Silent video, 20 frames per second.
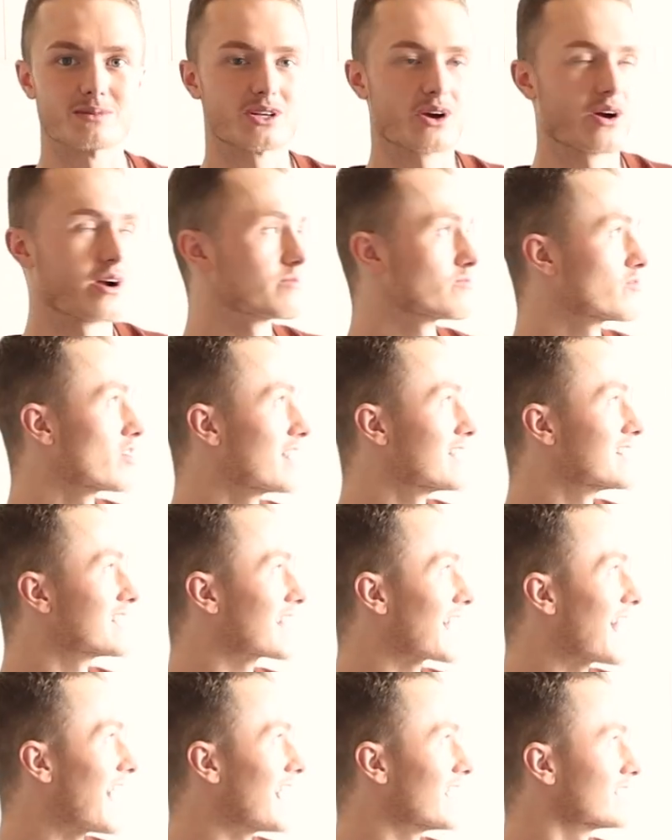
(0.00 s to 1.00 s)
So I'm really
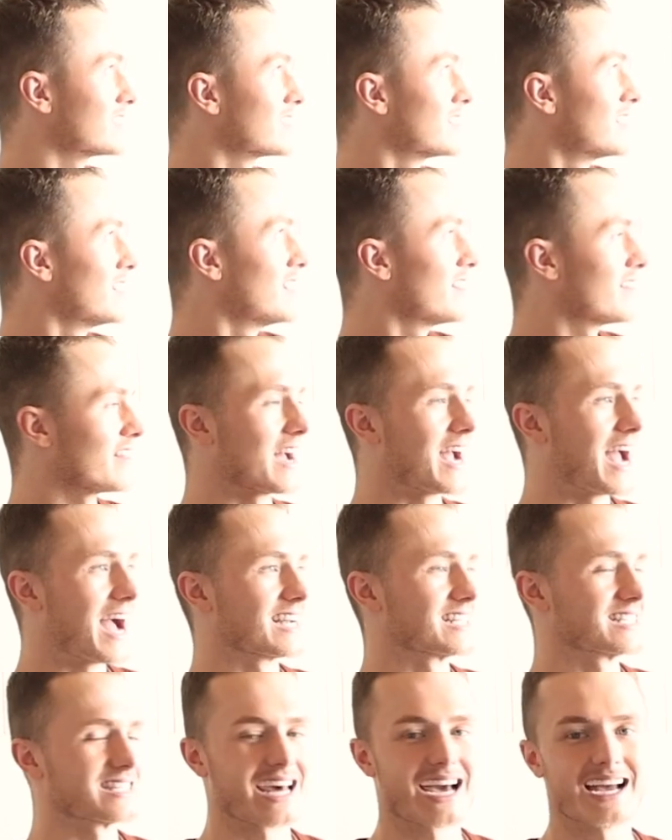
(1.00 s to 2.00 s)
glad they
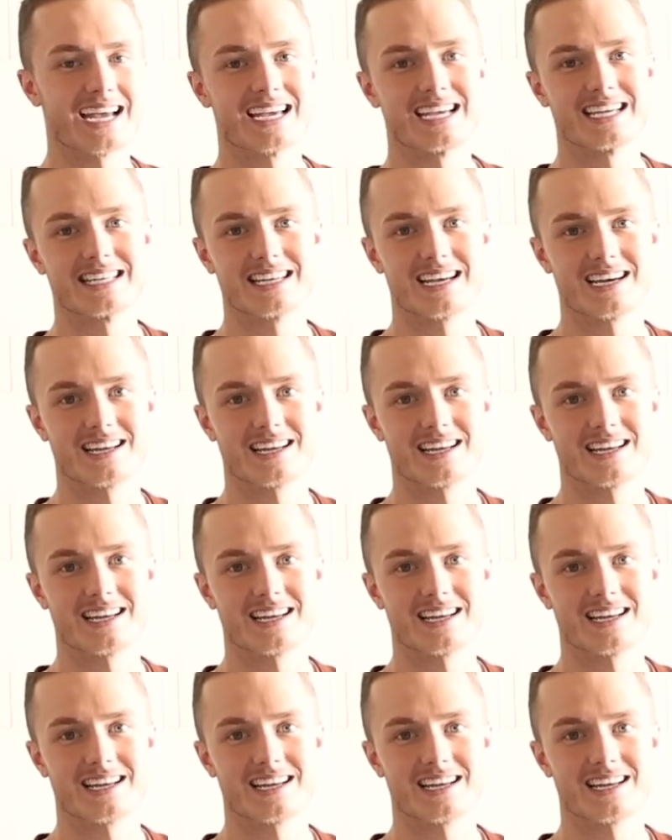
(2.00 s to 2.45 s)
added that in,